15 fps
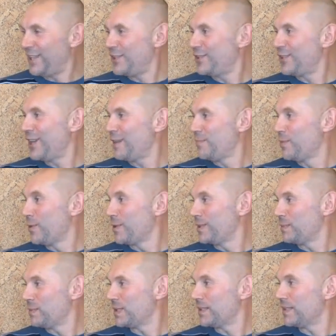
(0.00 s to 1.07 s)
She wrote,
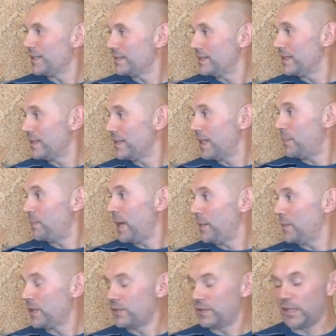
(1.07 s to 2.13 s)
I am,
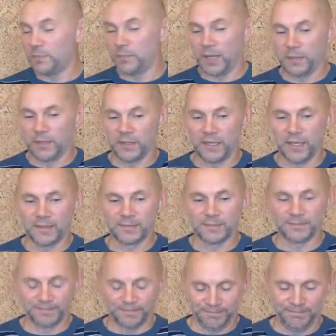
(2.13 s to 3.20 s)
which means I am
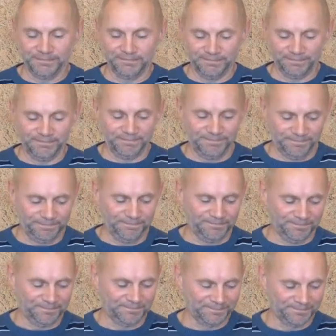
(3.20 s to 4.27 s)
God, a
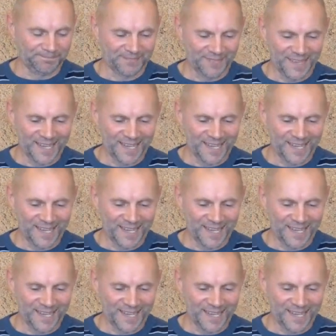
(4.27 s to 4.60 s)
reminder.